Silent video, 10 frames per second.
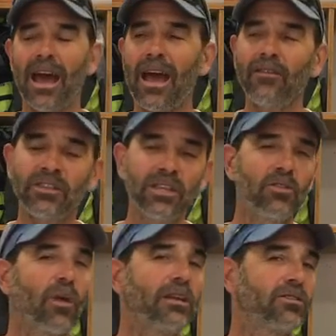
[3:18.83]
I've
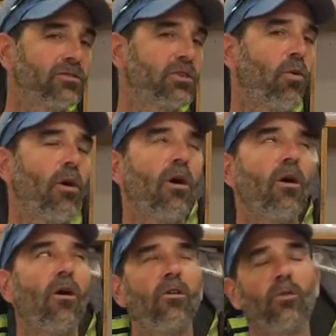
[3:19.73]
seen racers go
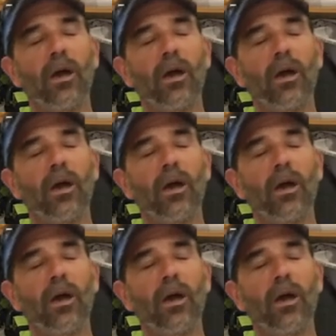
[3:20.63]
all the